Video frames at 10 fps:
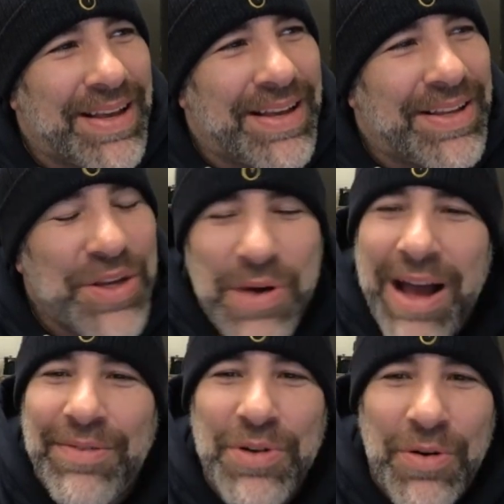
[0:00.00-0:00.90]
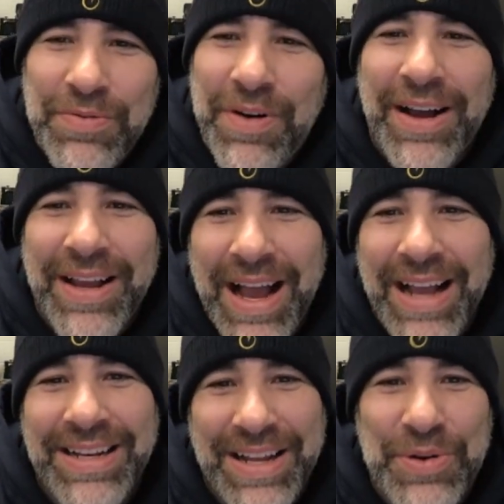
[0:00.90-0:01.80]
you have no fucking
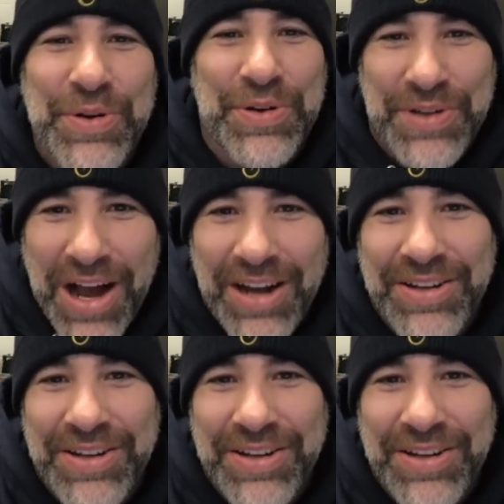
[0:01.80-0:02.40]
idea who you're talking